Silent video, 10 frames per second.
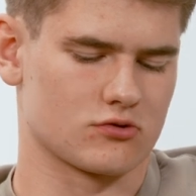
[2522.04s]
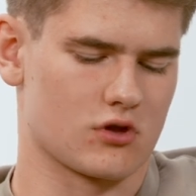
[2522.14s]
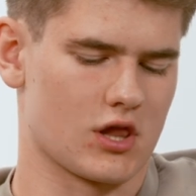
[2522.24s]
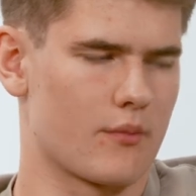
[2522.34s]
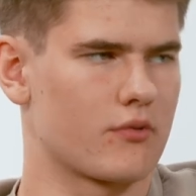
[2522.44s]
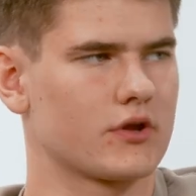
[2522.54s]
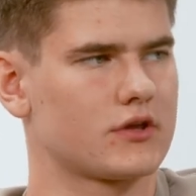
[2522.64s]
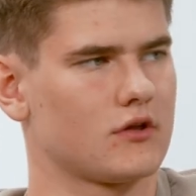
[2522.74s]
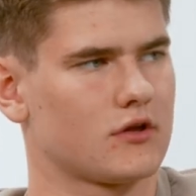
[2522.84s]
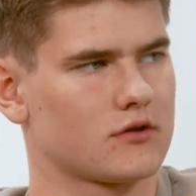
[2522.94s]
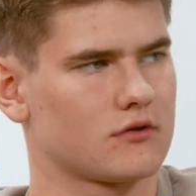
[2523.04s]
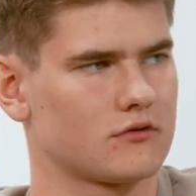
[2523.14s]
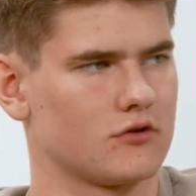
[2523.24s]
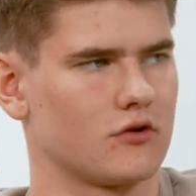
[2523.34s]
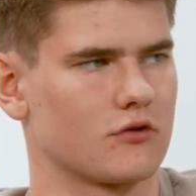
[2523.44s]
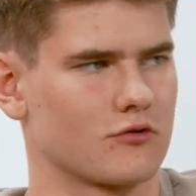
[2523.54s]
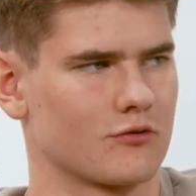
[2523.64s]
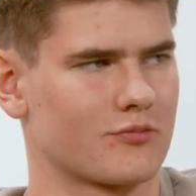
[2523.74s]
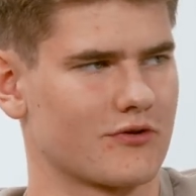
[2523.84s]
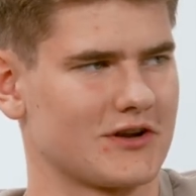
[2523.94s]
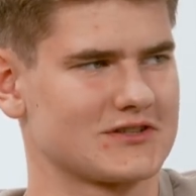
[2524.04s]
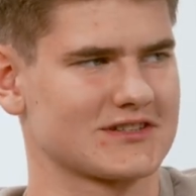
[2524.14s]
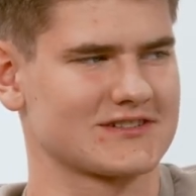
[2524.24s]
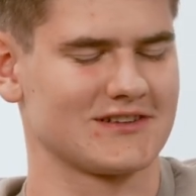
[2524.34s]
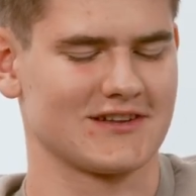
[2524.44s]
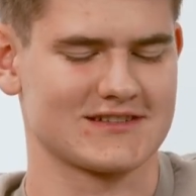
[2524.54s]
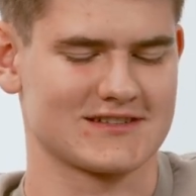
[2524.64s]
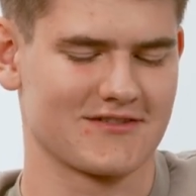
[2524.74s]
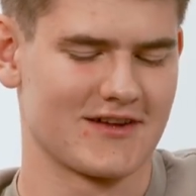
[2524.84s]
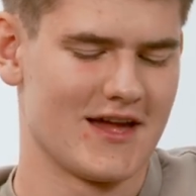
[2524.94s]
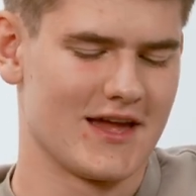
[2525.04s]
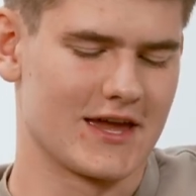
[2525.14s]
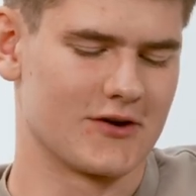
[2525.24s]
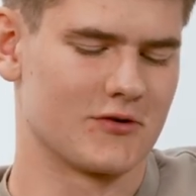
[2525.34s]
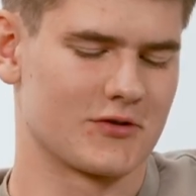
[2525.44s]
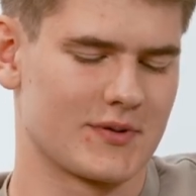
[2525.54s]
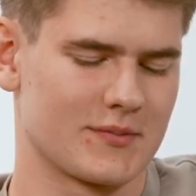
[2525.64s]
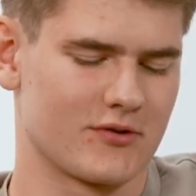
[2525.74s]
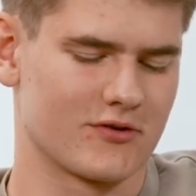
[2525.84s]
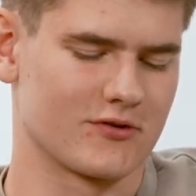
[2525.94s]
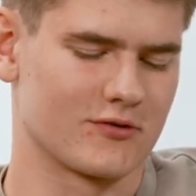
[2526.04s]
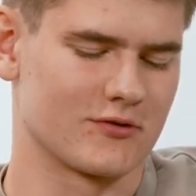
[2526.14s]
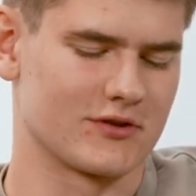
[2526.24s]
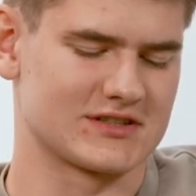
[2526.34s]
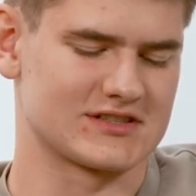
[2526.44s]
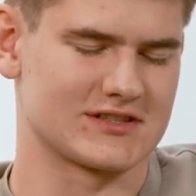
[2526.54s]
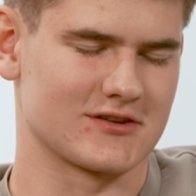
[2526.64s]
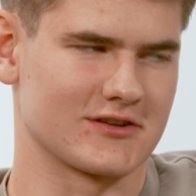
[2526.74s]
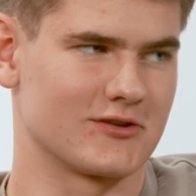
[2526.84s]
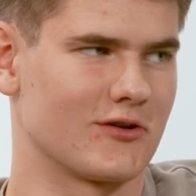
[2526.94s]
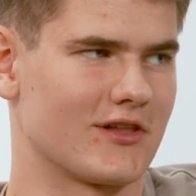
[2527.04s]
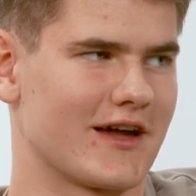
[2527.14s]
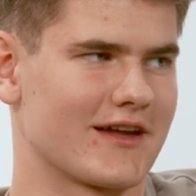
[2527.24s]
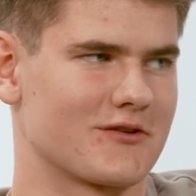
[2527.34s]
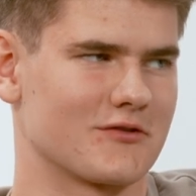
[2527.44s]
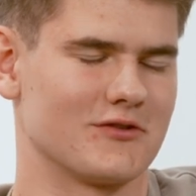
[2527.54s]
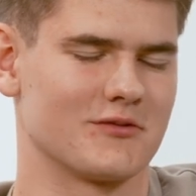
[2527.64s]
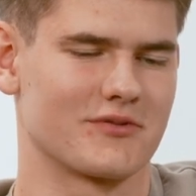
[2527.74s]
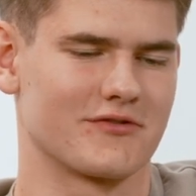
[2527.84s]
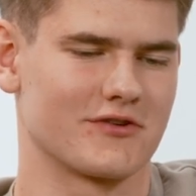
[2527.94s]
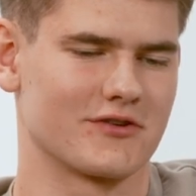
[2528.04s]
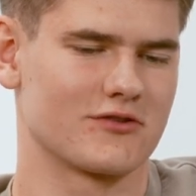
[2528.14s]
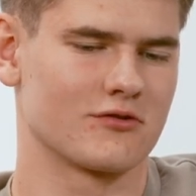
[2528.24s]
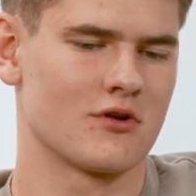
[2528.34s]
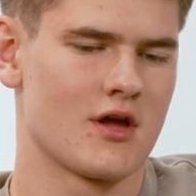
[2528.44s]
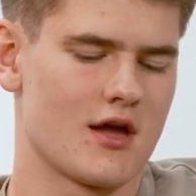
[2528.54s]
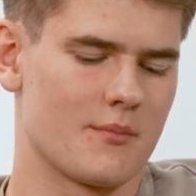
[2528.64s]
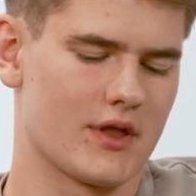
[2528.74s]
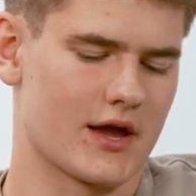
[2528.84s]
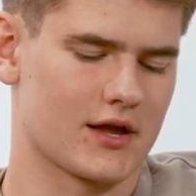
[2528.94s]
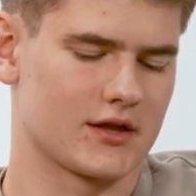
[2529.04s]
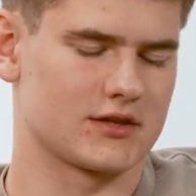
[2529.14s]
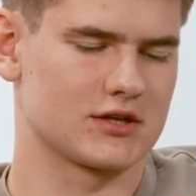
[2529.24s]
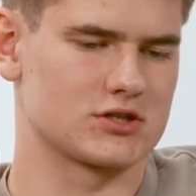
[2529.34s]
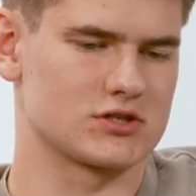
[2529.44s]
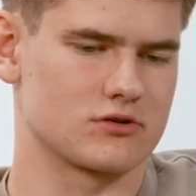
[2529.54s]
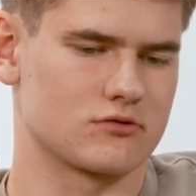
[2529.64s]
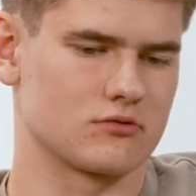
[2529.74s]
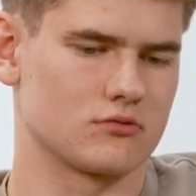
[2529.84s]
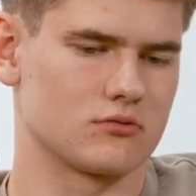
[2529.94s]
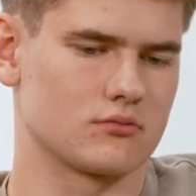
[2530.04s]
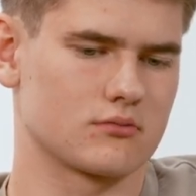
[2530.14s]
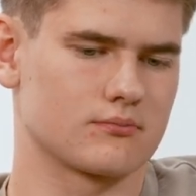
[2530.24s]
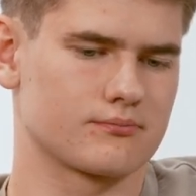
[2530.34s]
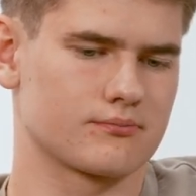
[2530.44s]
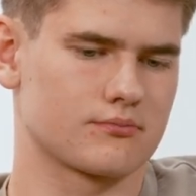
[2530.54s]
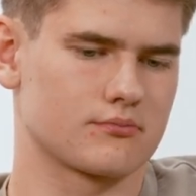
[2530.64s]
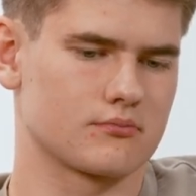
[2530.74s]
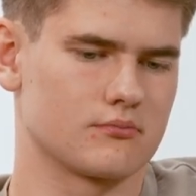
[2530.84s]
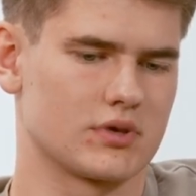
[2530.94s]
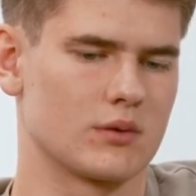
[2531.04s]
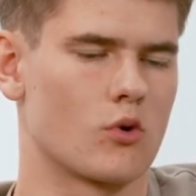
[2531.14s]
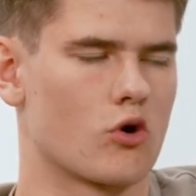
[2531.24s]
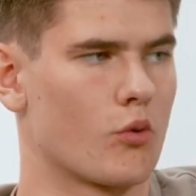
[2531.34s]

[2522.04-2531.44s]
to collaborate a lot, group projects and all that stuff, even with people you necessarily don't like or don't prefer to. But that kind of teaches you to be more